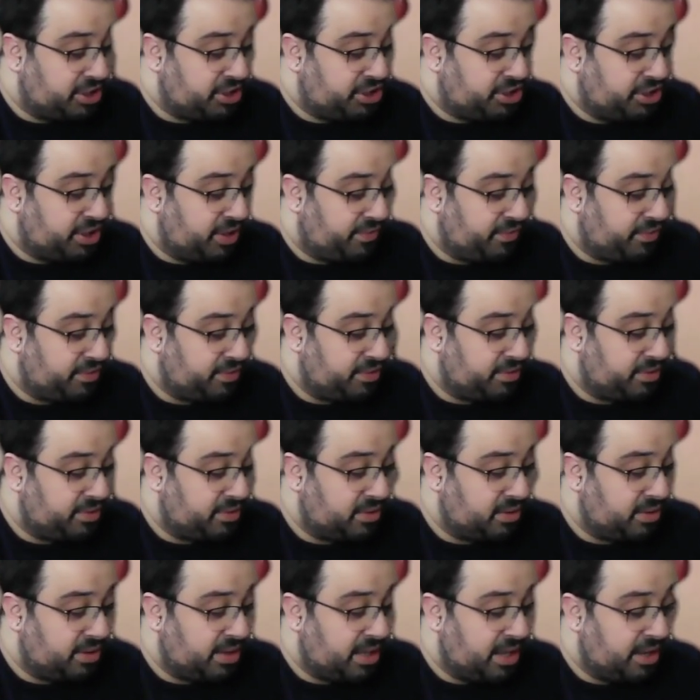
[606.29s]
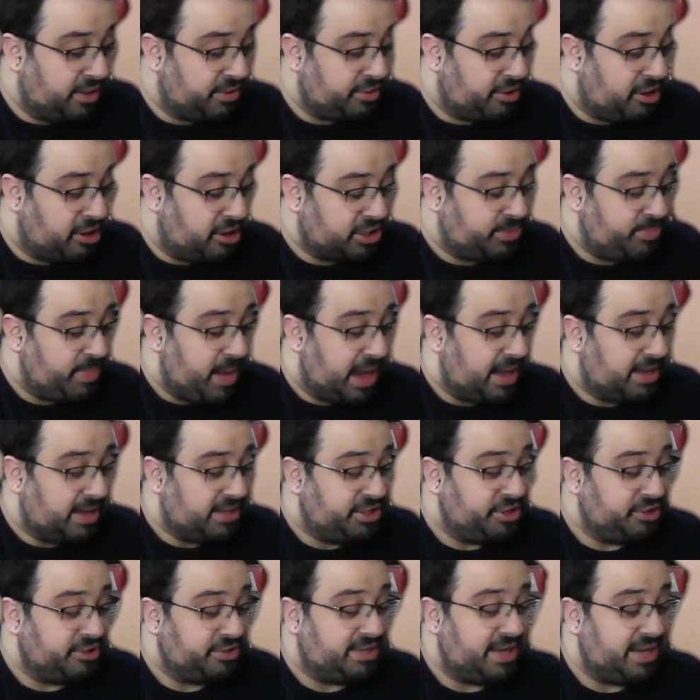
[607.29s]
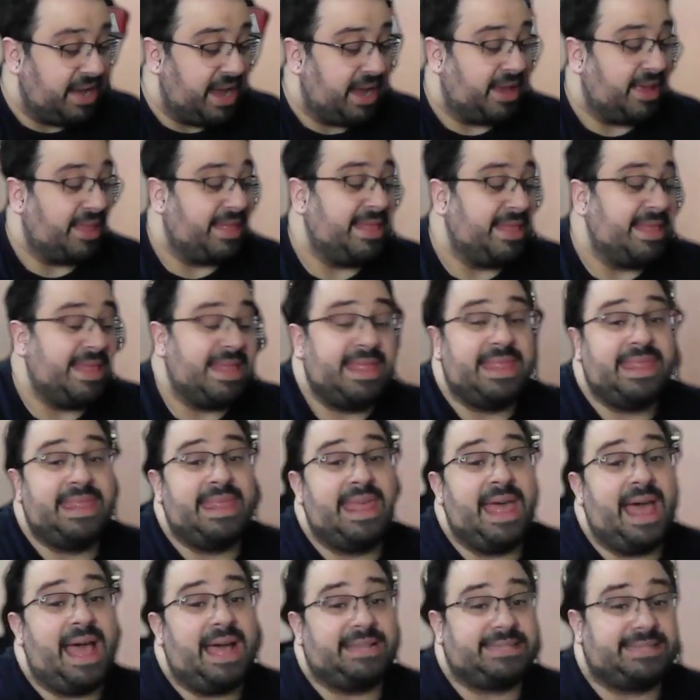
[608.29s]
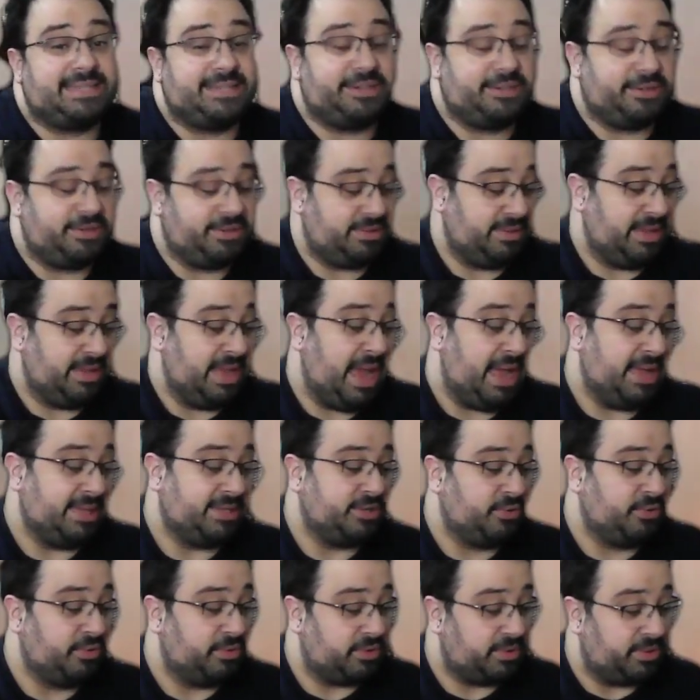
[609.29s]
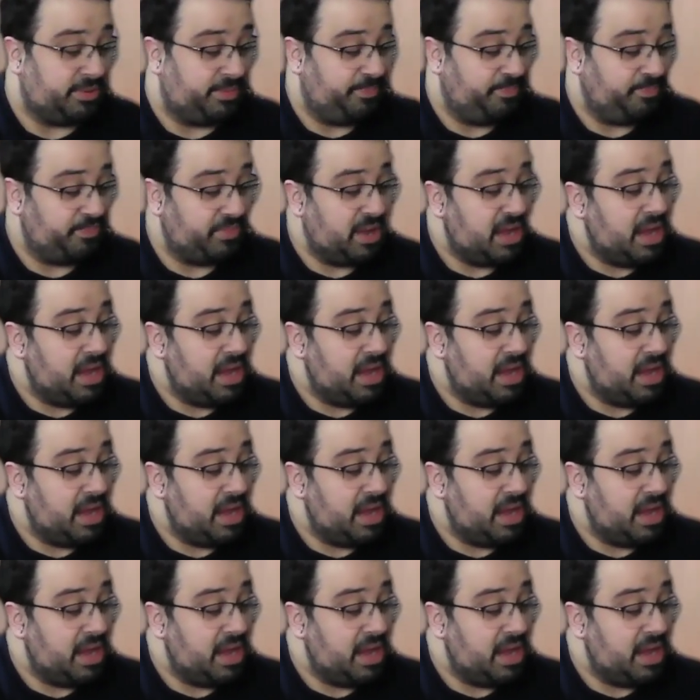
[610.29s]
Shuffle the other cards back into your deck. That's cool.